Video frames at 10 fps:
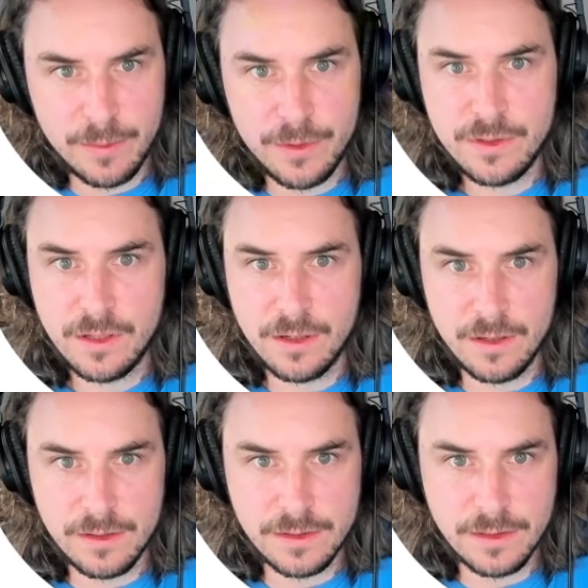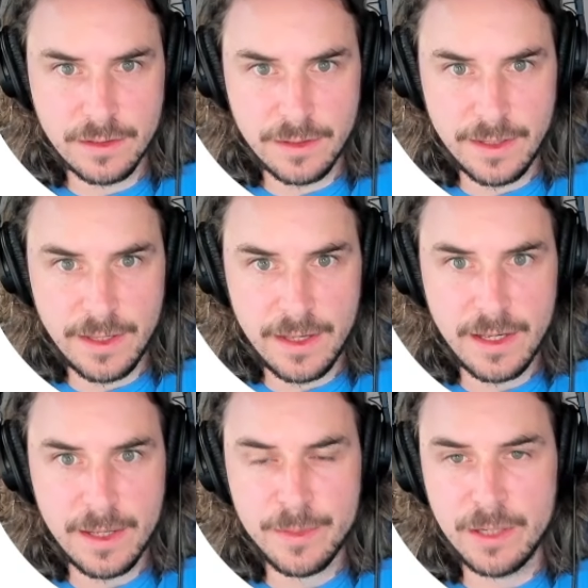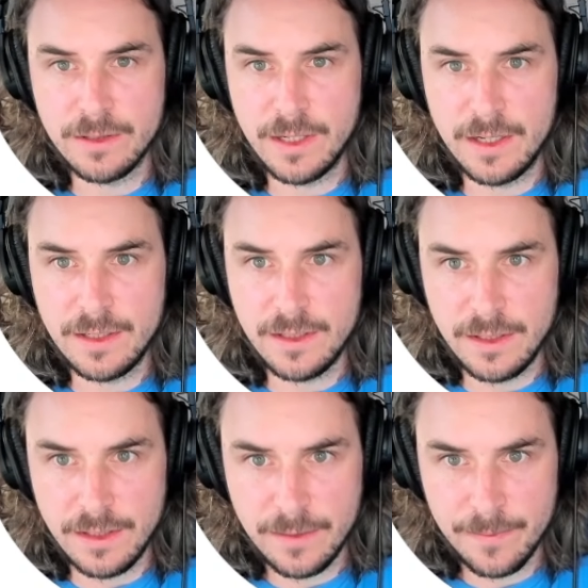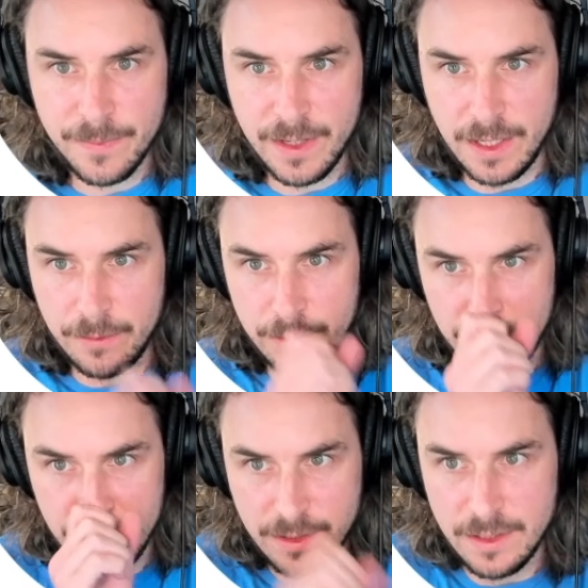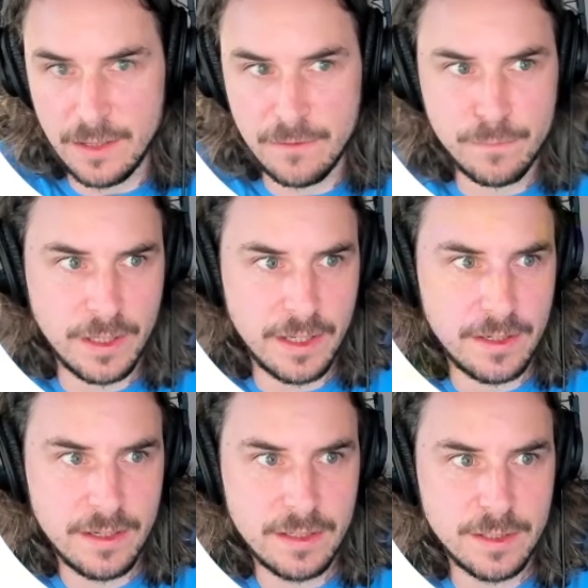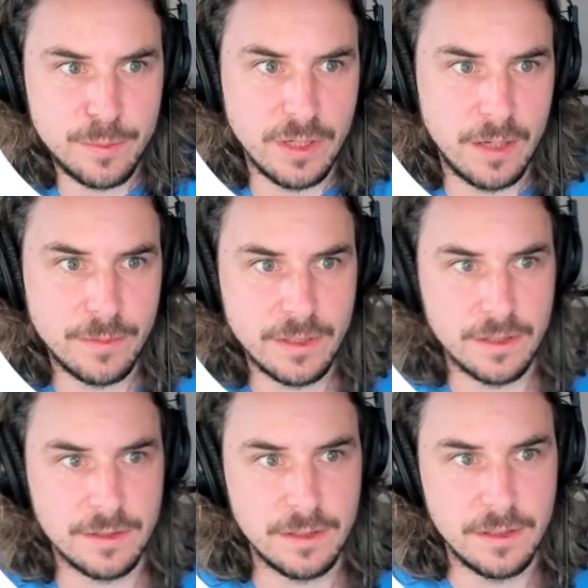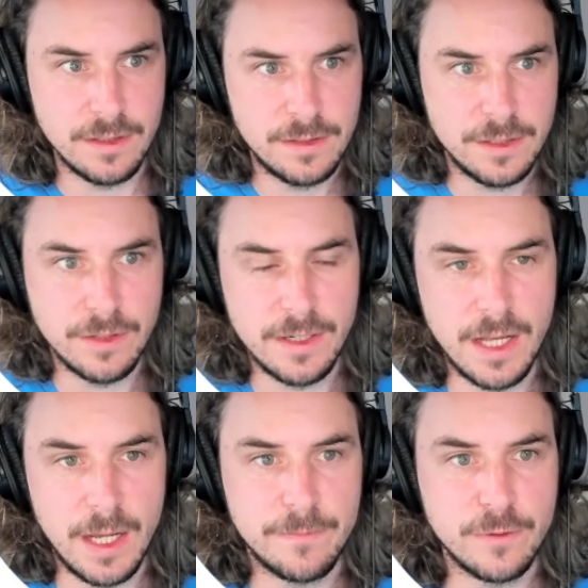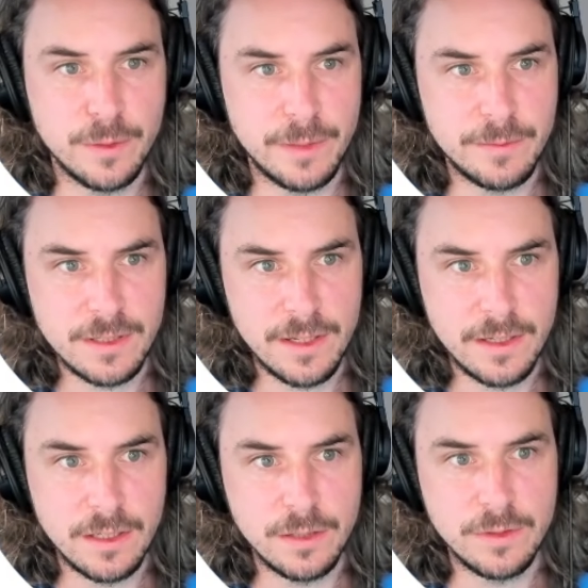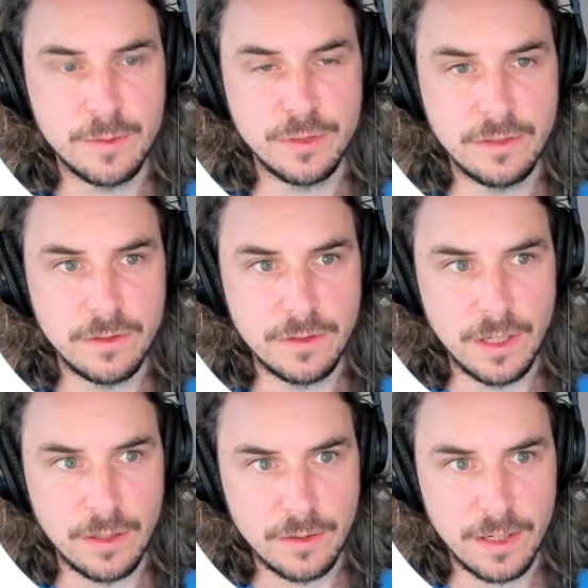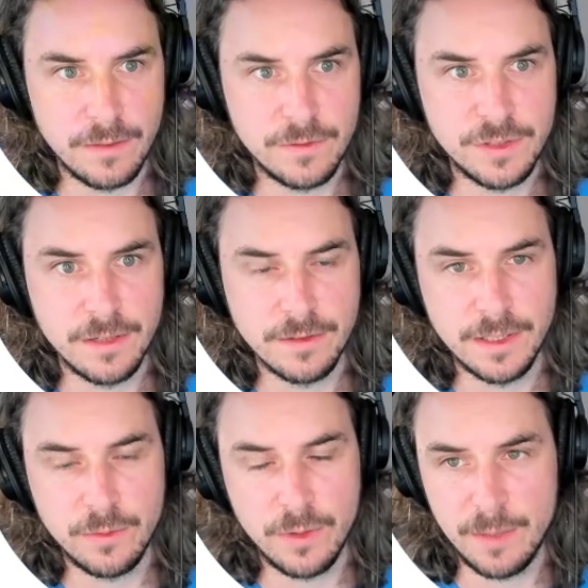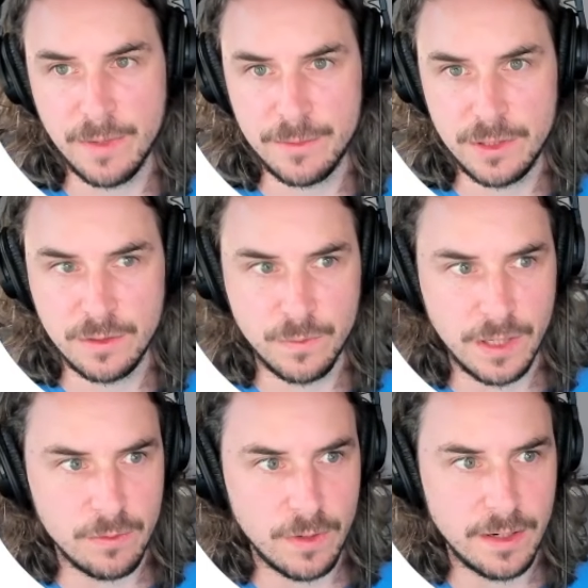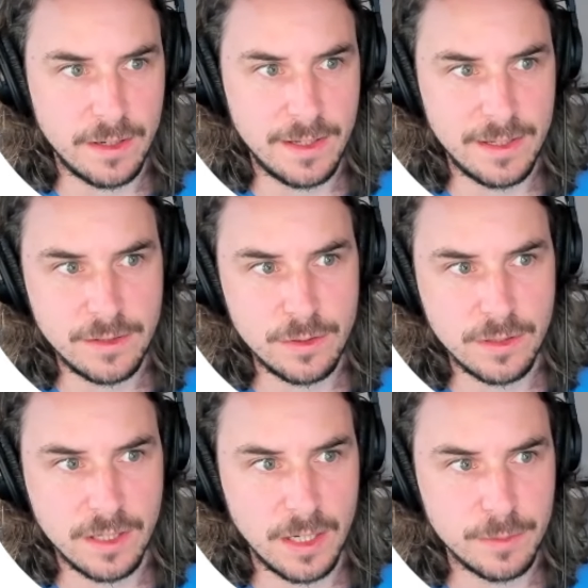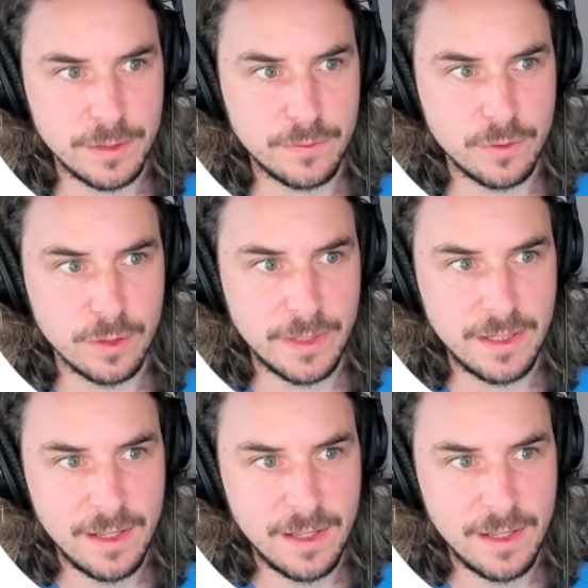I'm using Cursor, the AI-powered IDE, and I will use the dev plan to prompt Cursor to create an app for me. I'm just letting O1-preview know kind of generally what I'm up to and what I want it to accomplish for me.